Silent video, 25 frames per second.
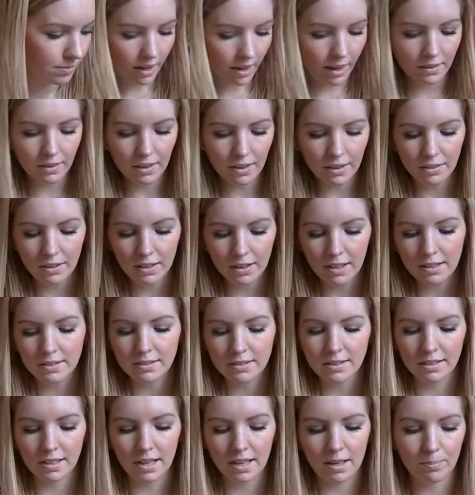And then the last
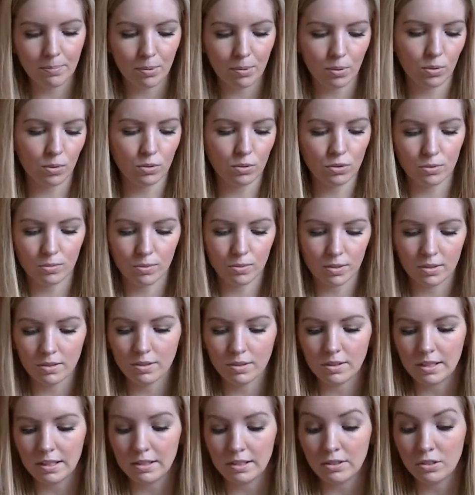thing that I bought
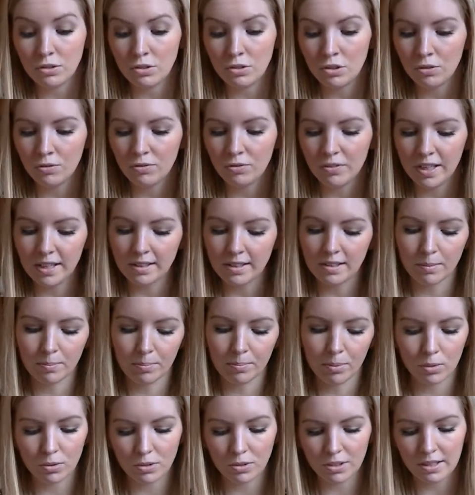was this Too Faced
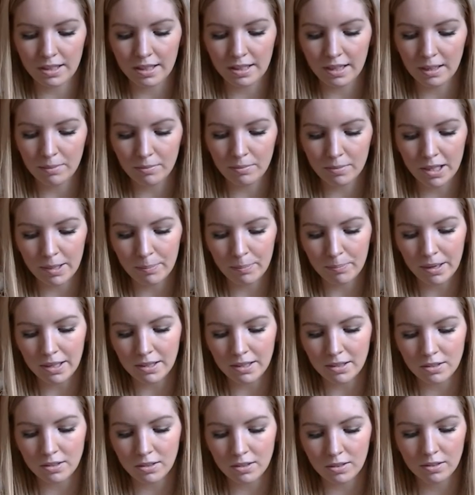Borderline lip
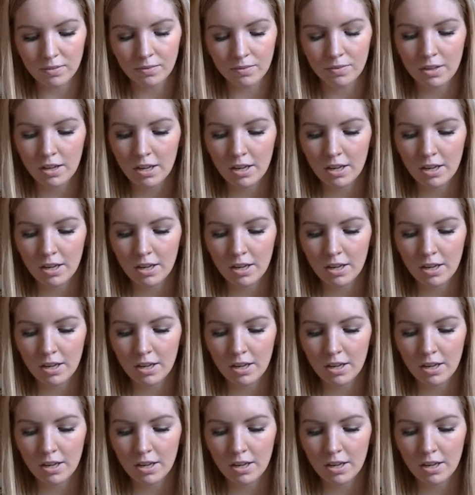pencil,